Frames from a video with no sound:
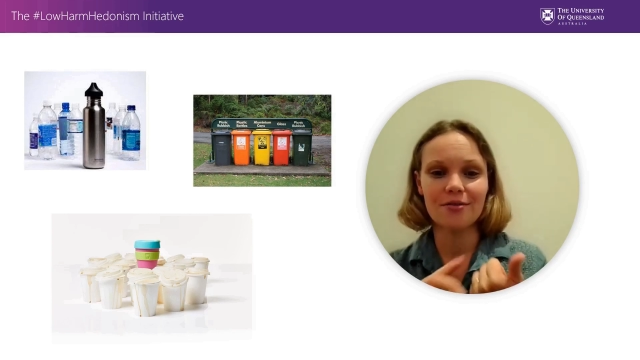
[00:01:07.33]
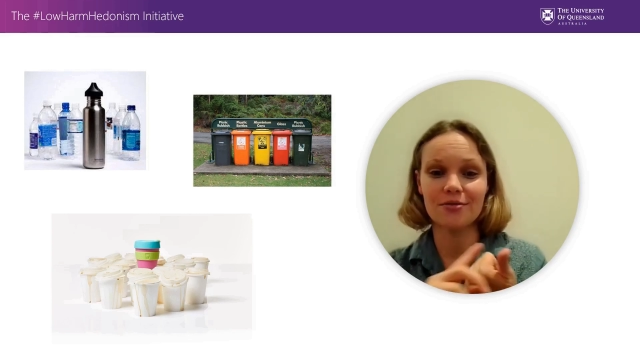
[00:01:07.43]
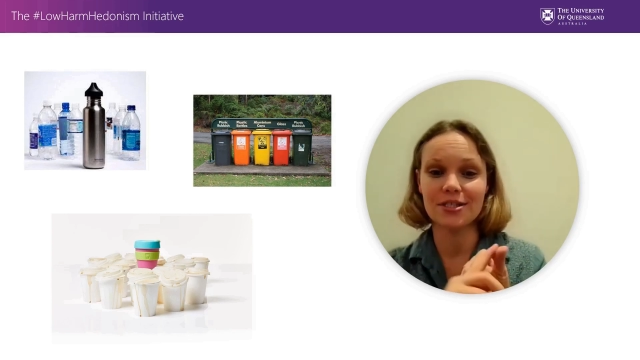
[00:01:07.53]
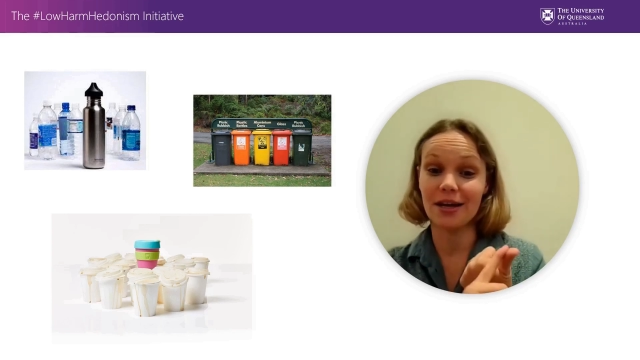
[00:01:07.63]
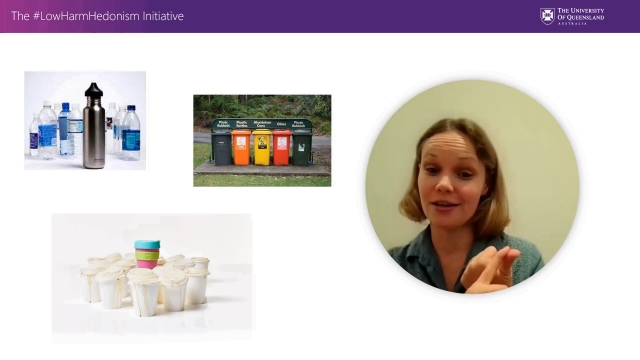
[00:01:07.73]

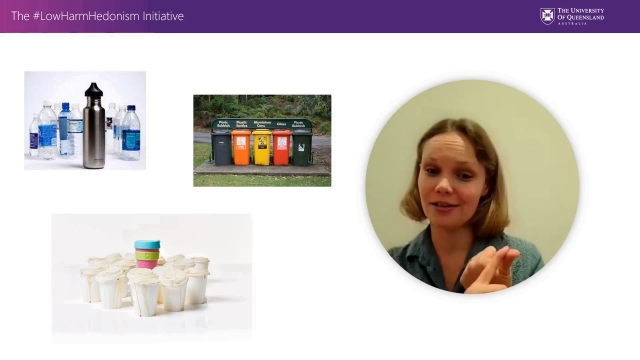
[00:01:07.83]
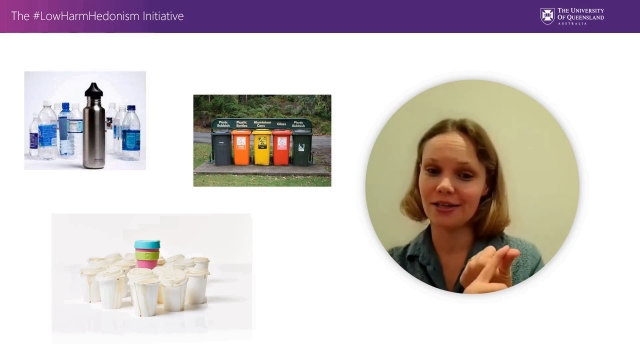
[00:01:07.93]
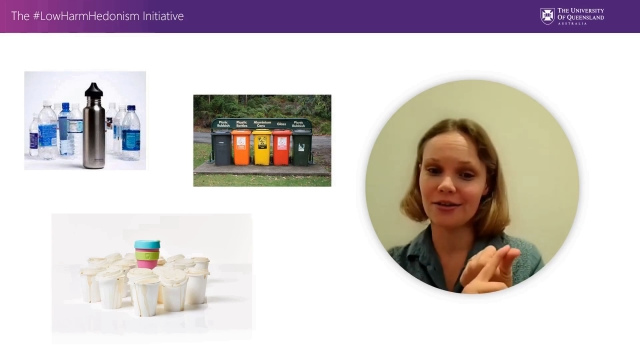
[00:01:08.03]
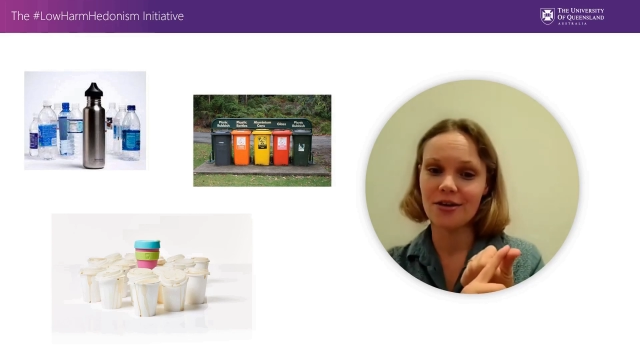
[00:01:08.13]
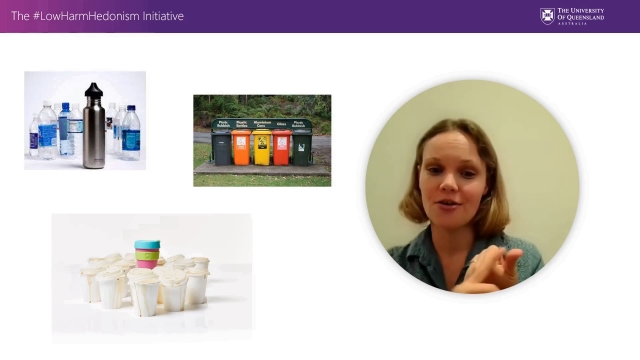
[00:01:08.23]

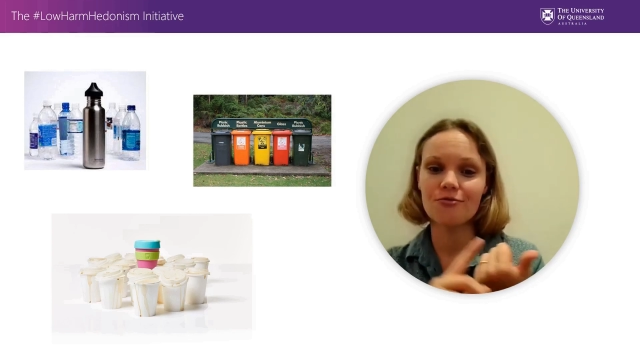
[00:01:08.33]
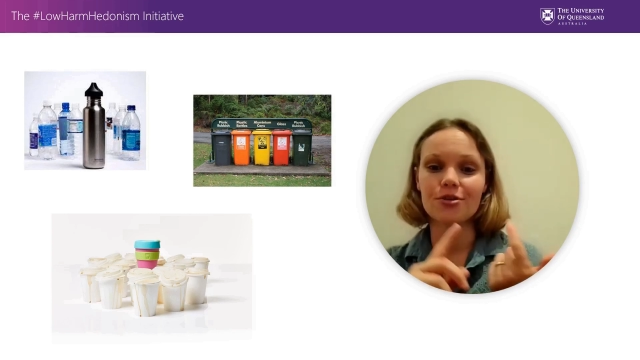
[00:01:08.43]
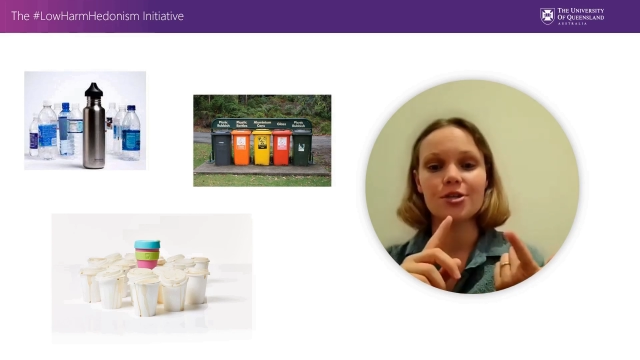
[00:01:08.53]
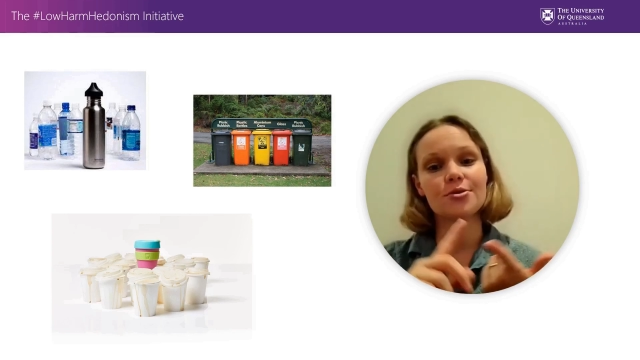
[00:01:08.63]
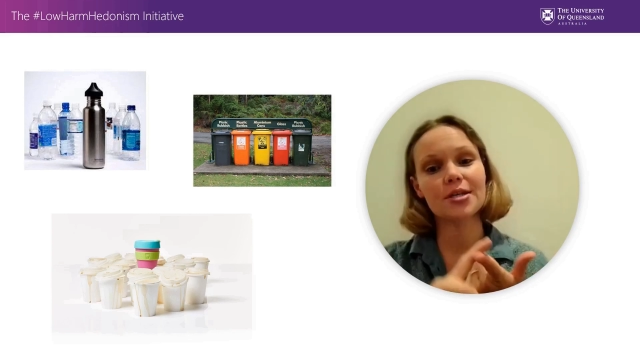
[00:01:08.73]
recycling,
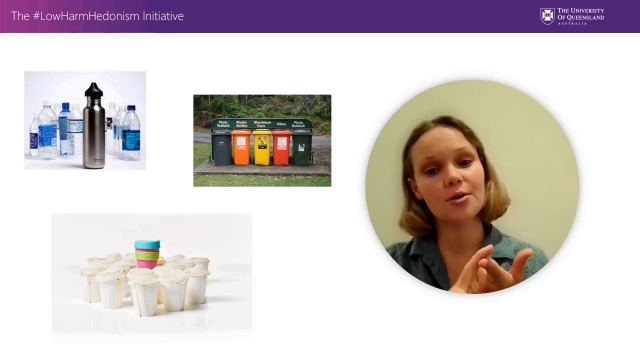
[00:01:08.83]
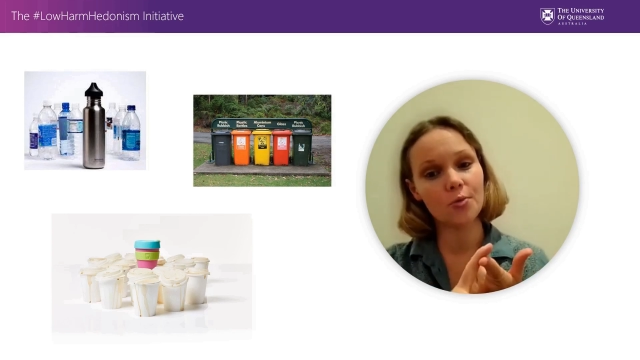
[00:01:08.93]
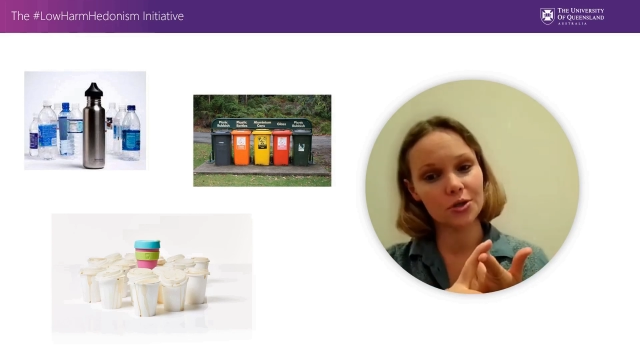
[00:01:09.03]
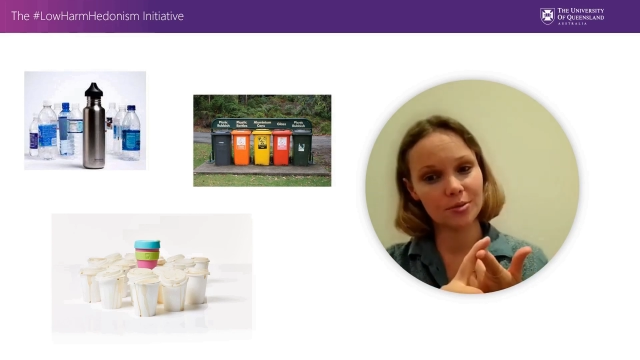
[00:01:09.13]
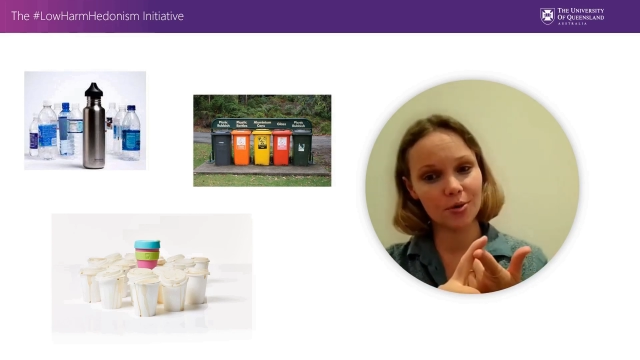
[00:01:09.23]
reusing a
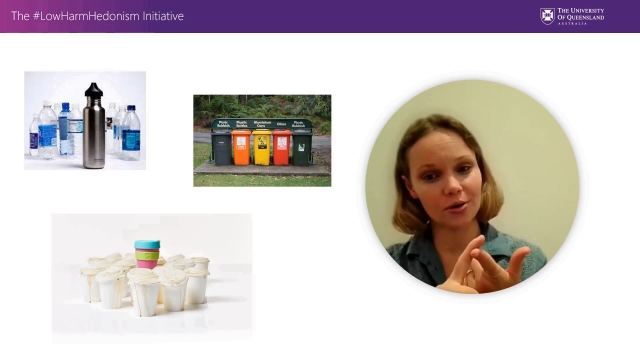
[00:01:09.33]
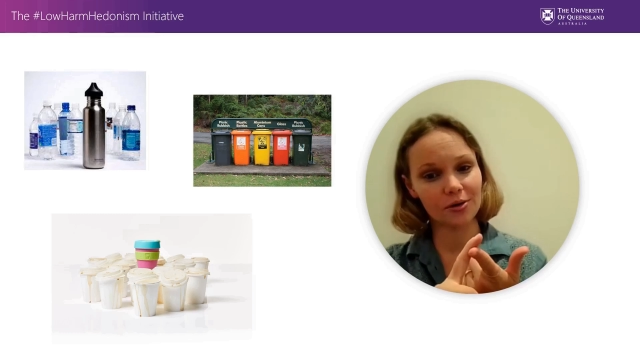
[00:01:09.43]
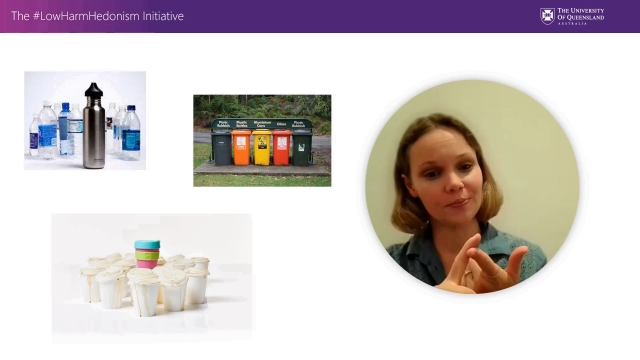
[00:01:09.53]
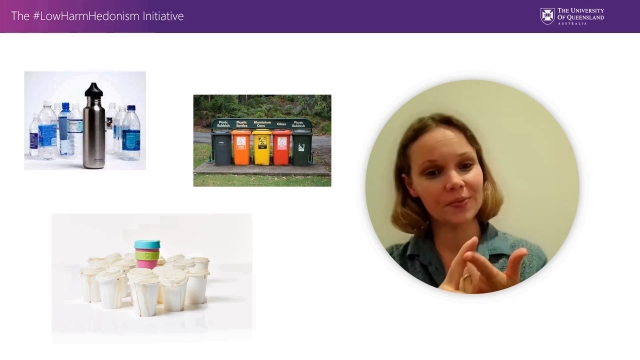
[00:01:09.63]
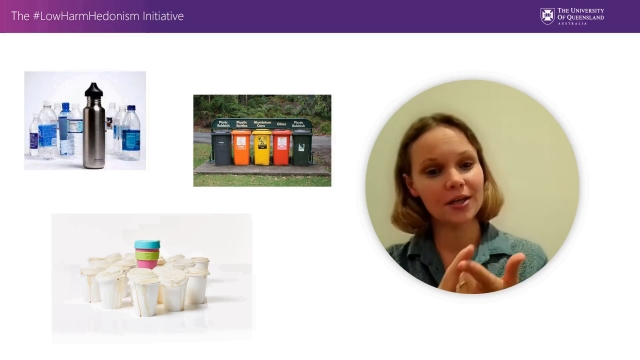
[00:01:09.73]
water
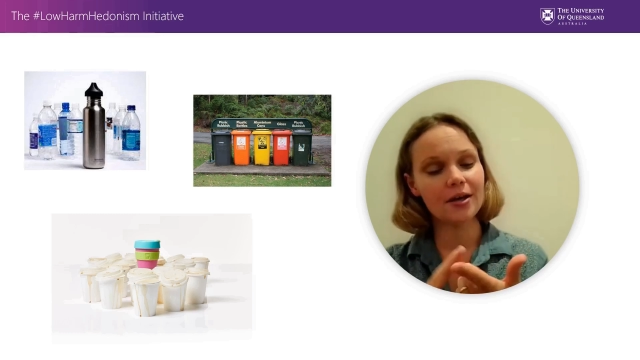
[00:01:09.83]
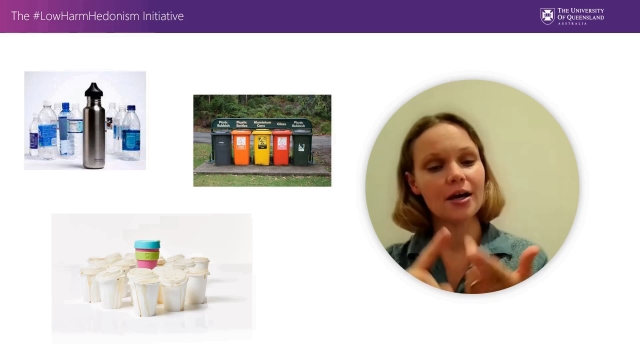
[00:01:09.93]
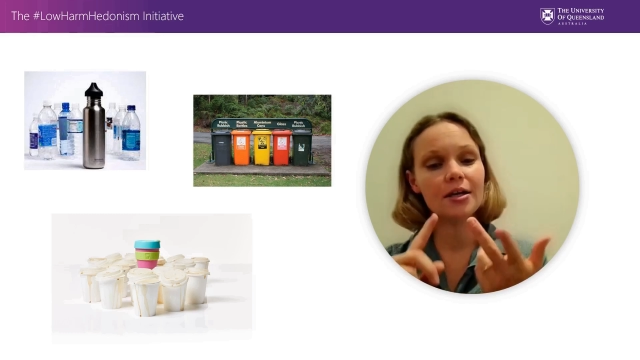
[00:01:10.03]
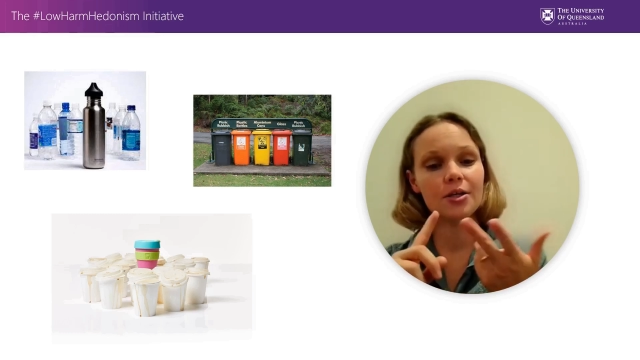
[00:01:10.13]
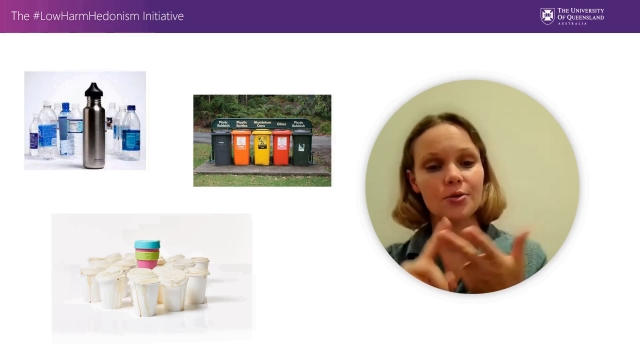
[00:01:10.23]
bottle,
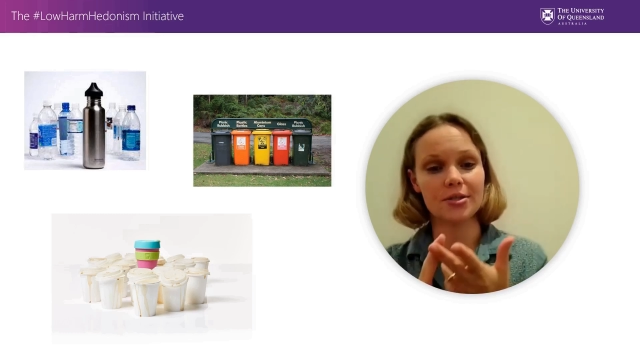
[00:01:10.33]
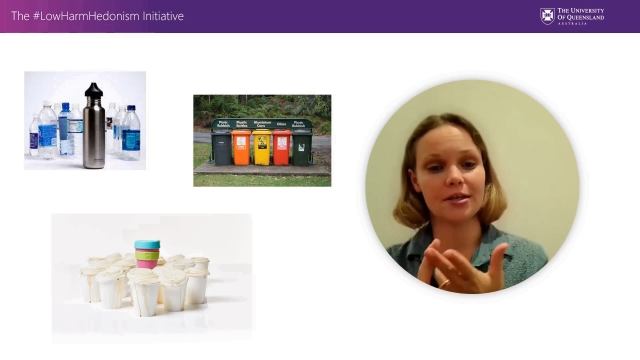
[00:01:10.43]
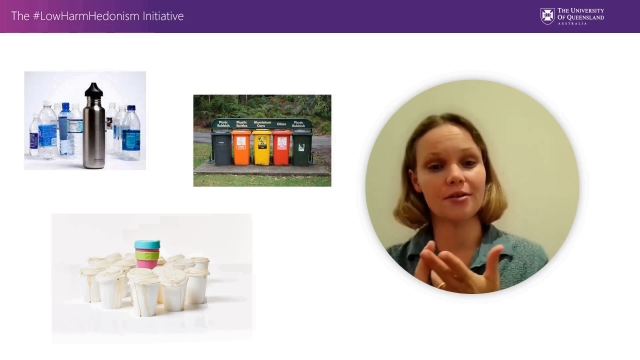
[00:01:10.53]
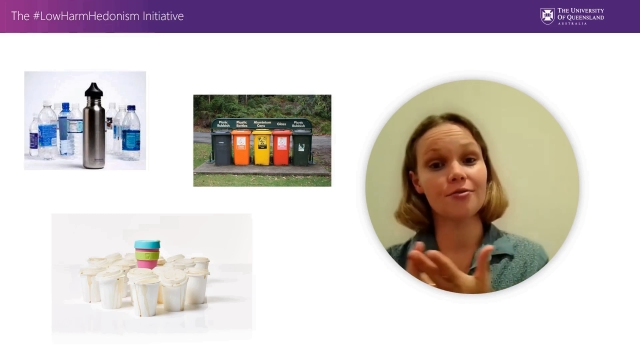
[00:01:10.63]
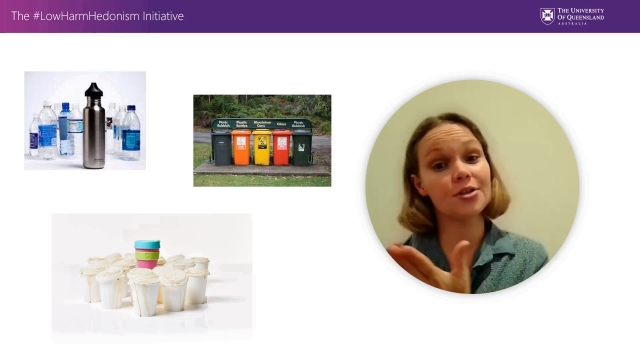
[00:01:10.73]
and
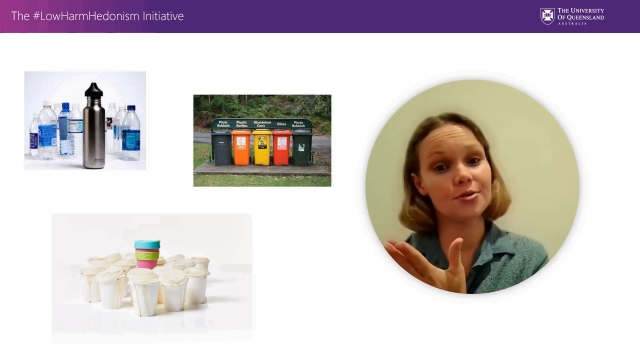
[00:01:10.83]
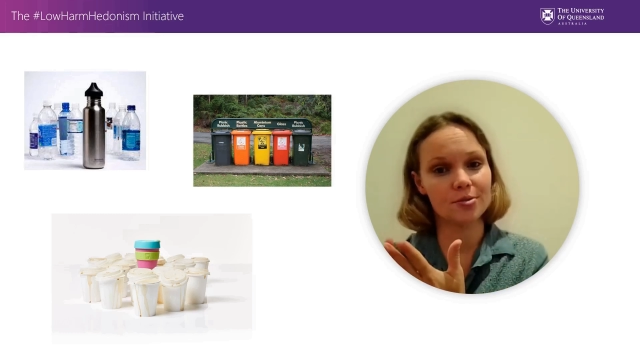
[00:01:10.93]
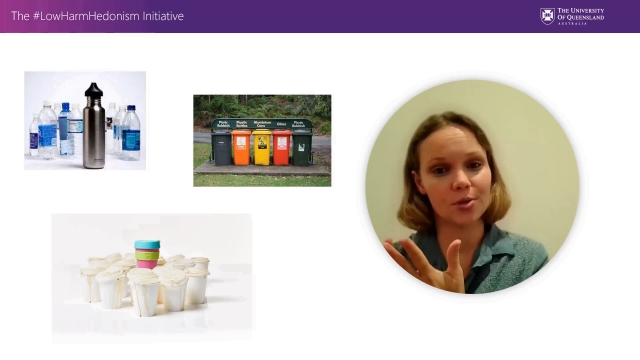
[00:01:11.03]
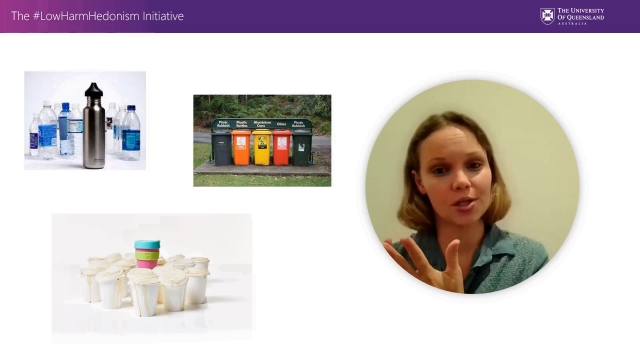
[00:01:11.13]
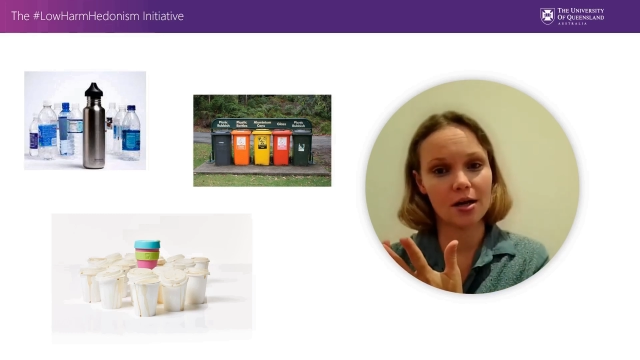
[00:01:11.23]
using a
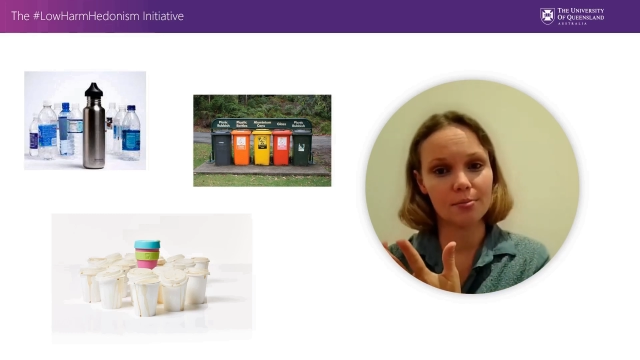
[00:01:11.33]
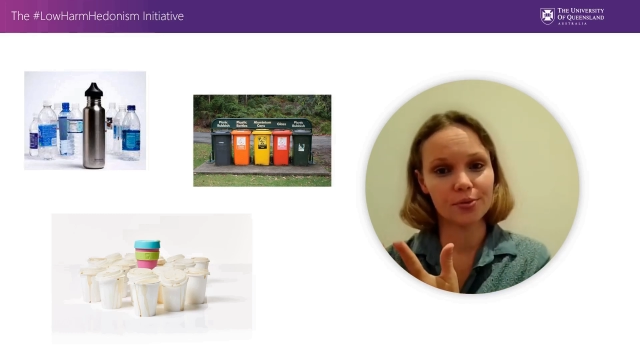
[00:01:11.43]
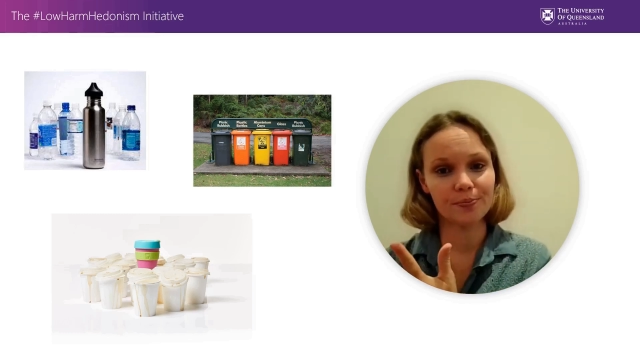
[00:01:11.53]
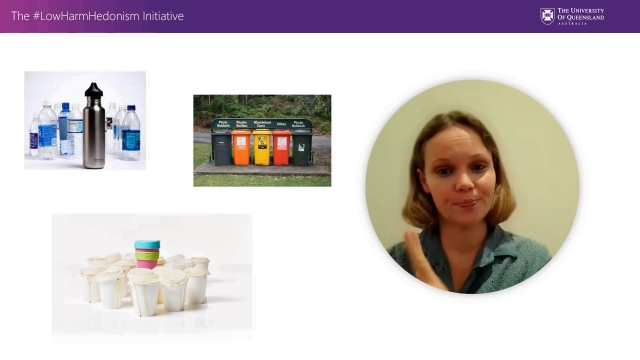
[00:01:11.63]
reusable cup.